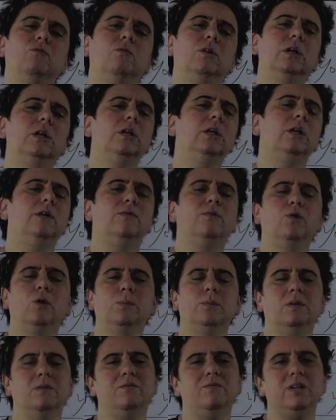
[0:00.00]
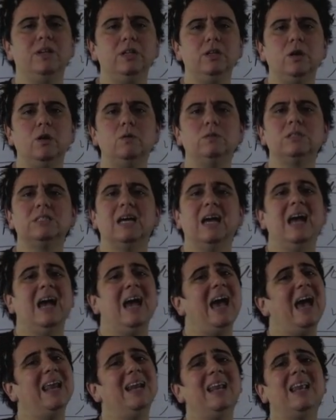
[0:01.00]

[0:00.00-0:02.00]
really informative videos and